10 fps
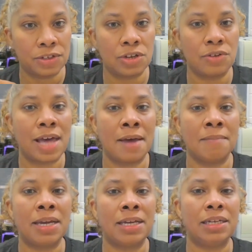So that
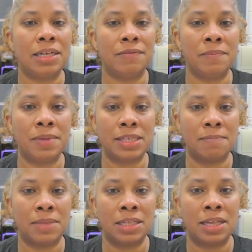might even be
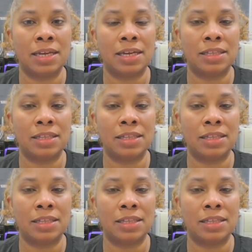something like